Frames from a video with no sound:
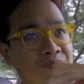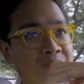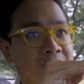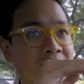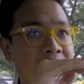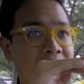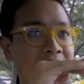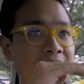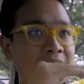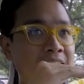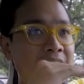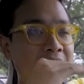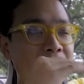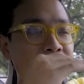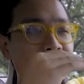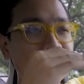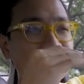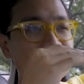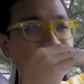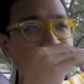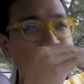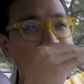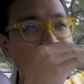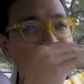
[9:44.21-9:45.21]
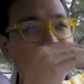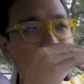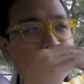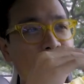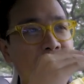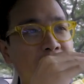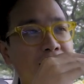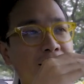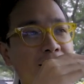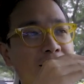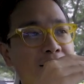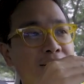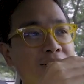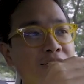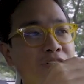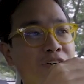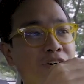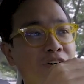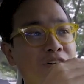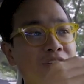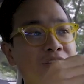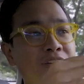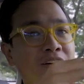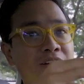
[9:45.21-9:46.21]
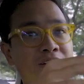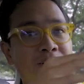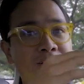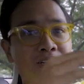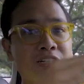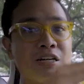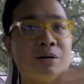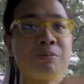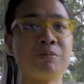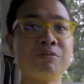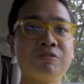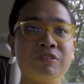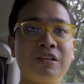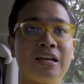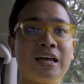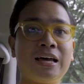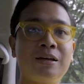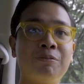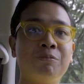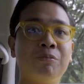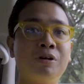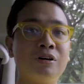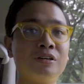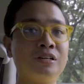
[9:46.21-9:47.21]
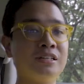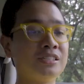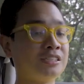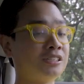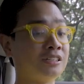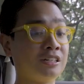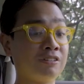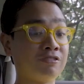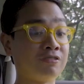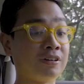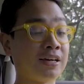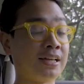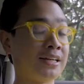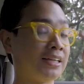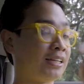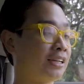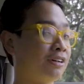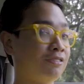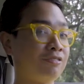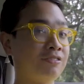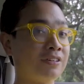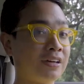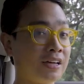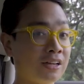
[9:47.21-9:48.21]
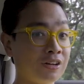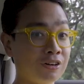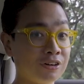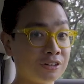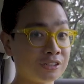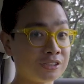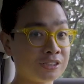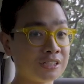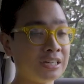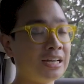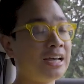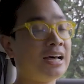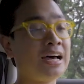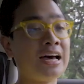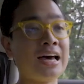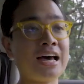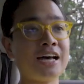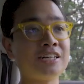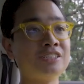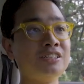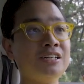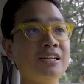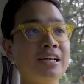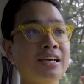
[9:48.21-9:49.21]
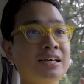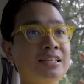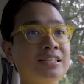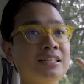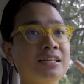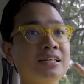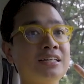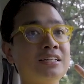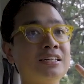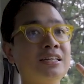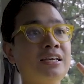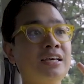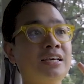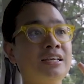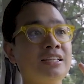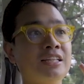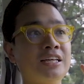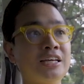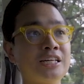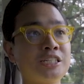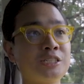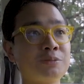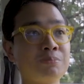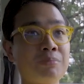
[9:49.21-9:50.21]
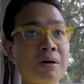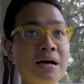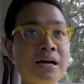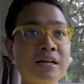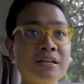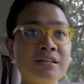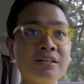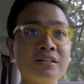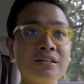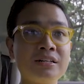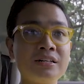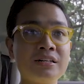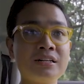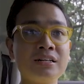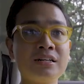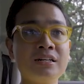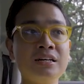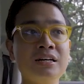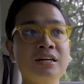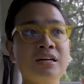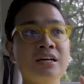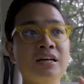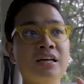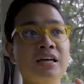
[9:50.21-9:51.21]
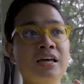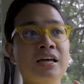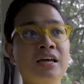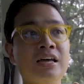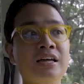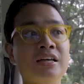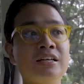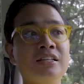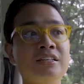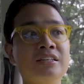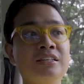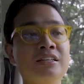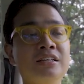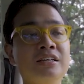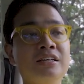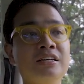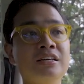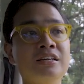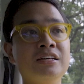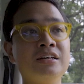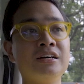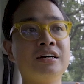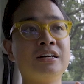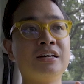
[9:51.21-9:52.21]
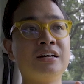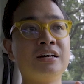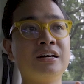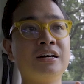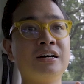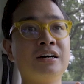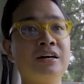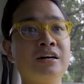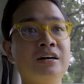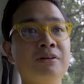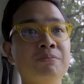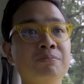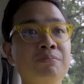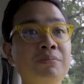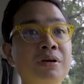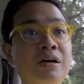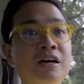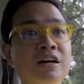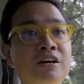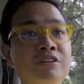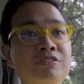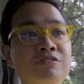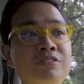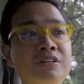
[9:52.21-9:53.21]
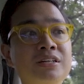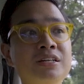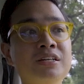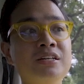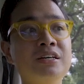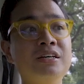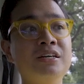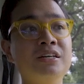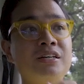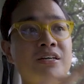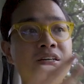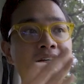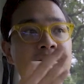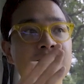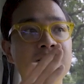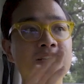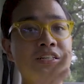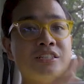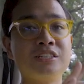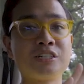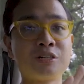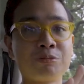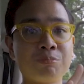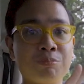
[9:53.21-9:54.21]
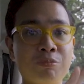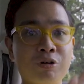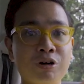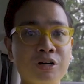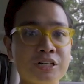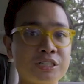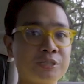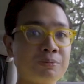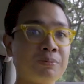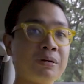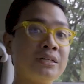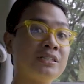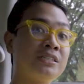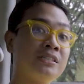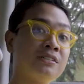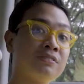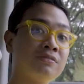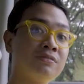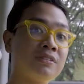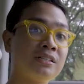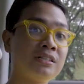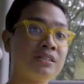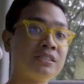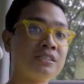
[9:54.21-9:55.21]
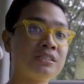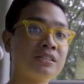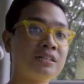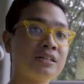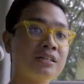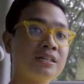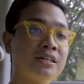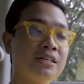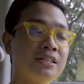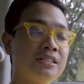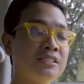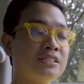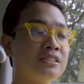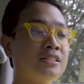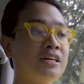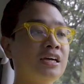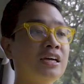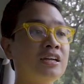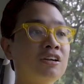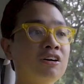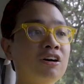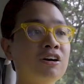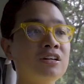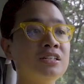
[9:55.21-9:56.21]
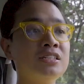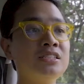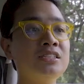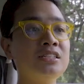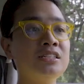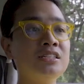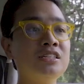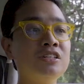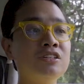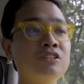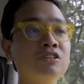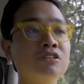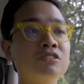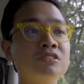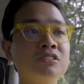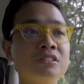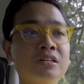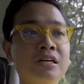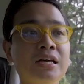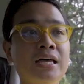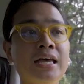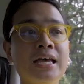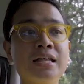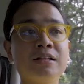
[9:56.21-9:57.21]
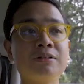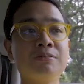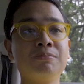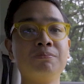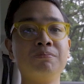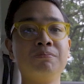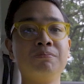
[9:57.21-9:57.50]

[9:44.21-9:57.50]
the same area as all the other top of the line models you can find in the Velos. Actually, I think the Expander and the BRV, these are more expensive than the Stargazer, and honestly, you don't get